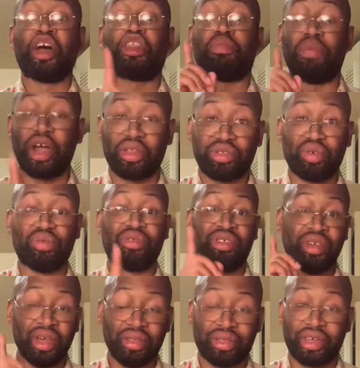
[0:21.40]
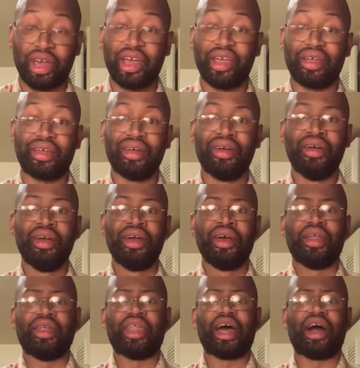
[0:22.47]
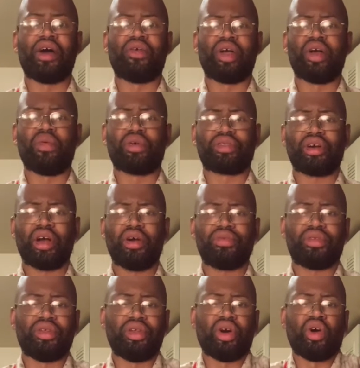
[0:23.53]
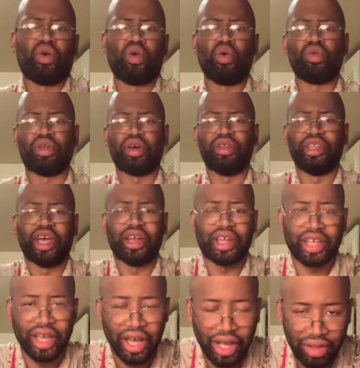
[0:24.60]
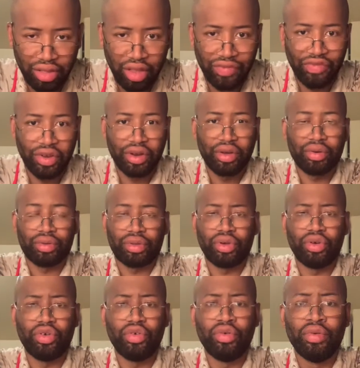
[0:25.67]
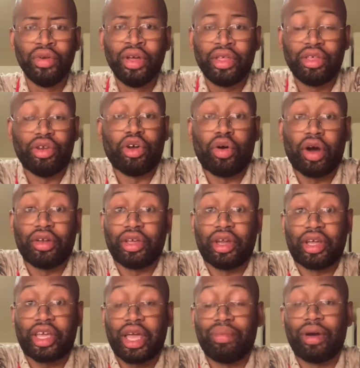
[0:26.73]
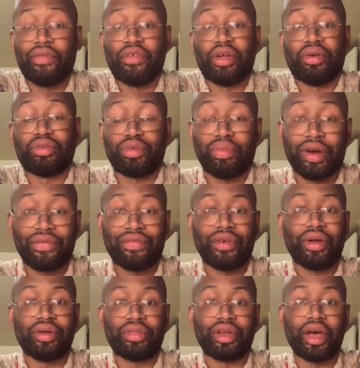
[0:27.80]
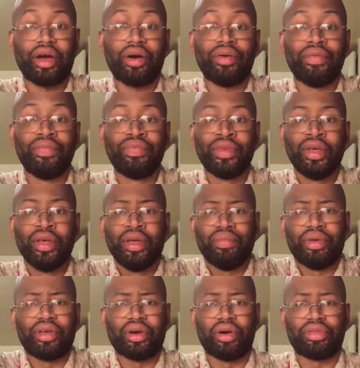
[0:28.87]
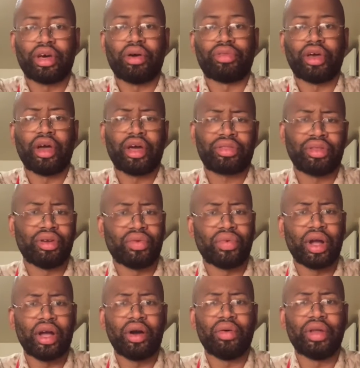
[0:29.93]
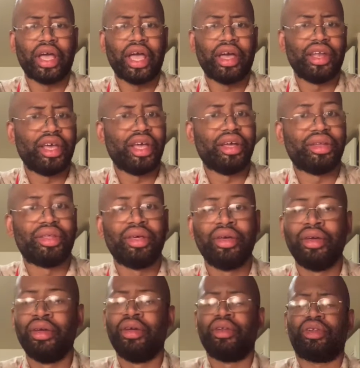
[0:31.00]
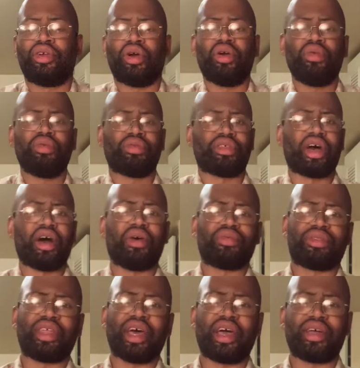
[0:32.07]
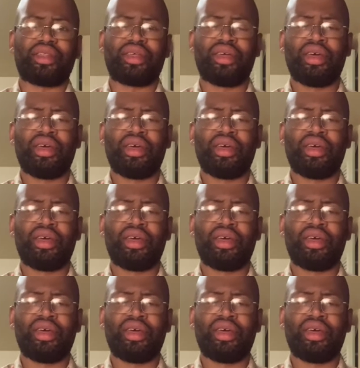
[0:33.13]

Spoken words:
special cheesecake. Now, it was hard to know who to dedicate this video to. You know, I dedicate my videos to my friends now. Because I was asking around and it turns out that